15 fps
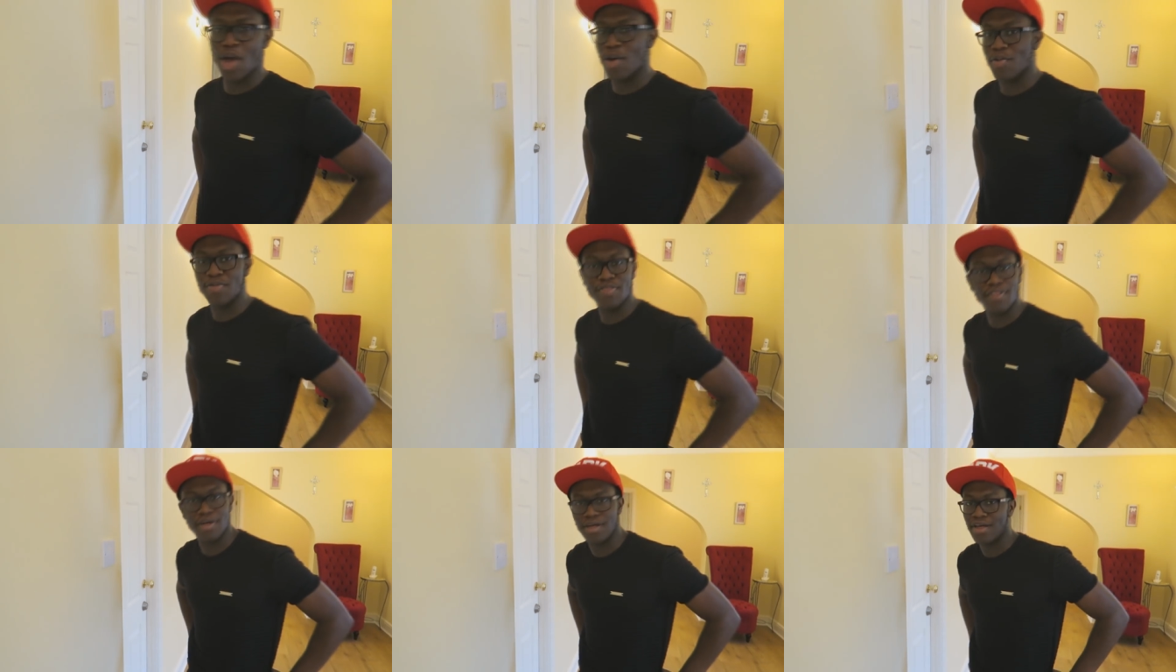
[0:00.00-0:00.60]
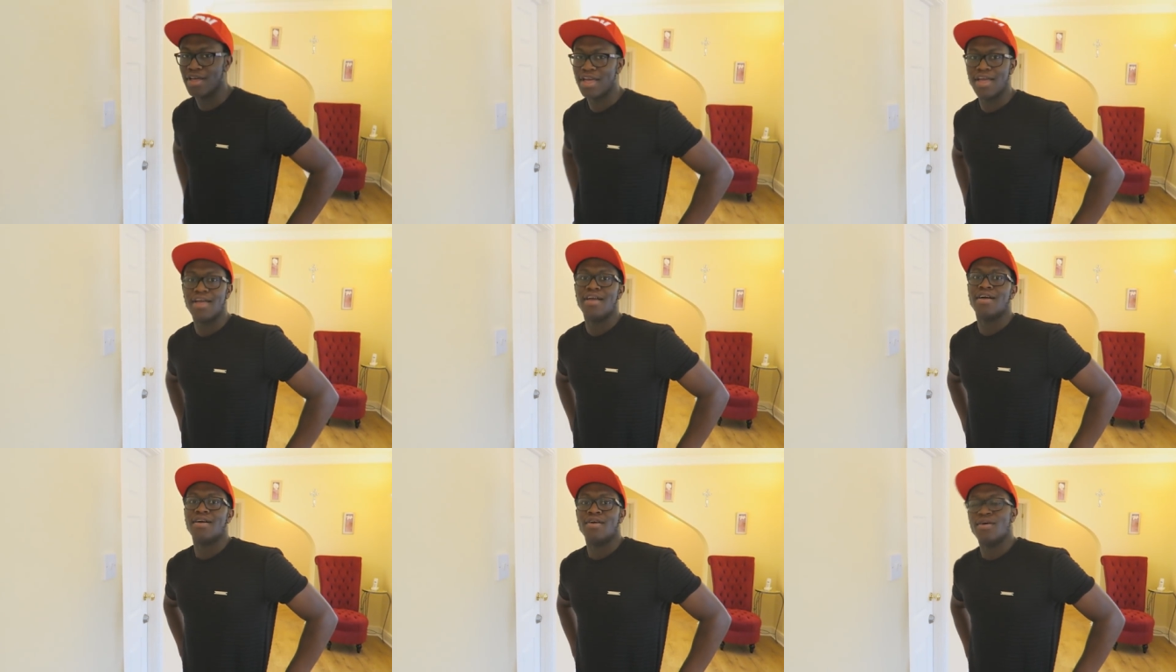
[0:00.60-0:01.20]
yo.
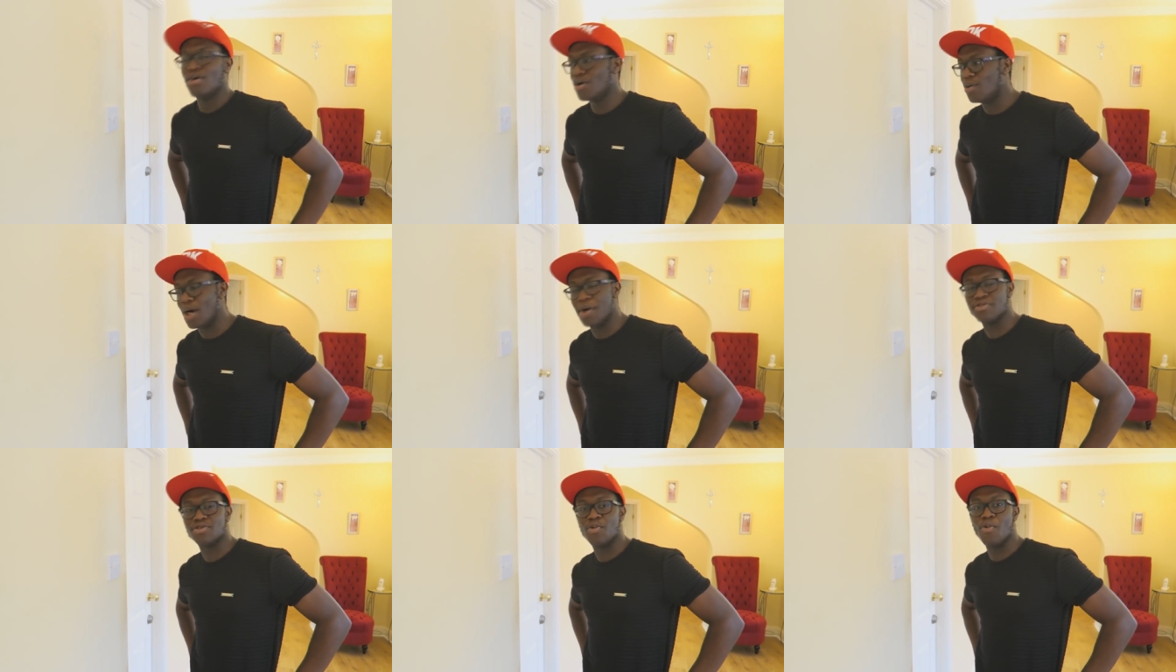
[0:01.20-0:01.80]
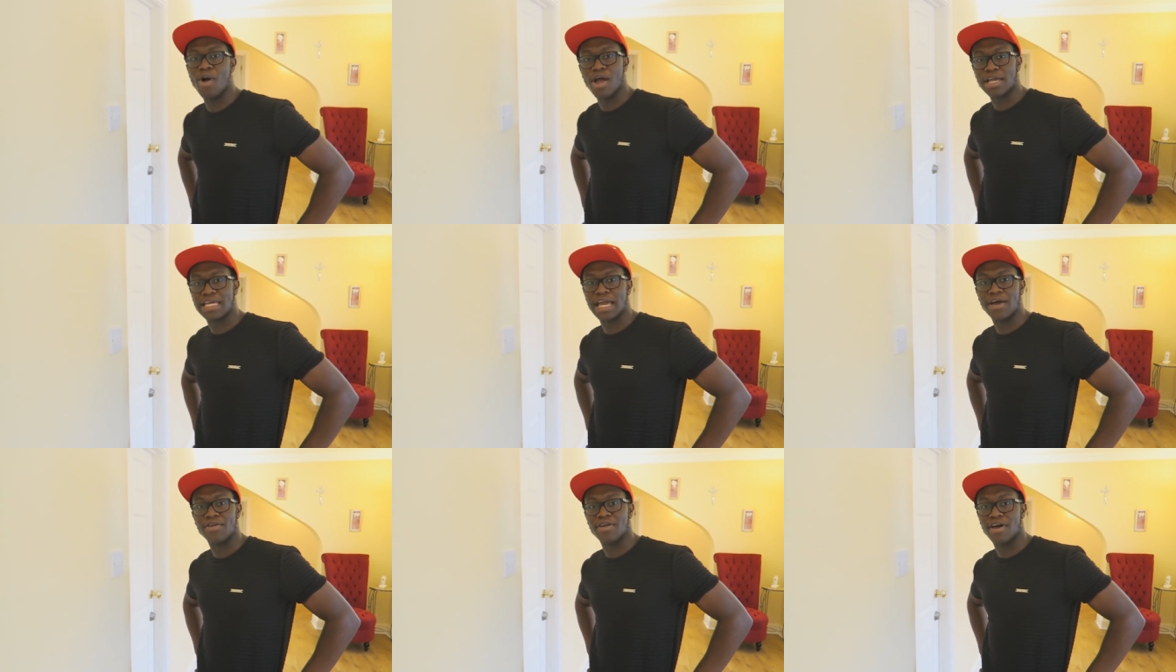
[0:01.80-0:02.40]
Whew, that was a
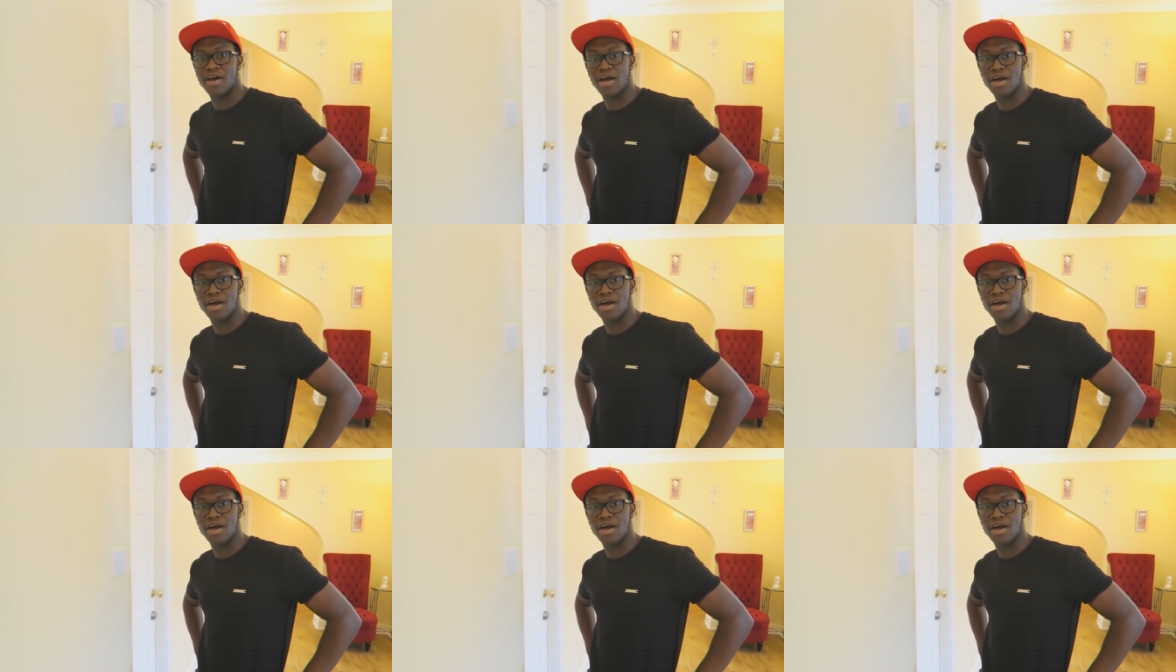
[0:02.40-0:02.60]
workout and a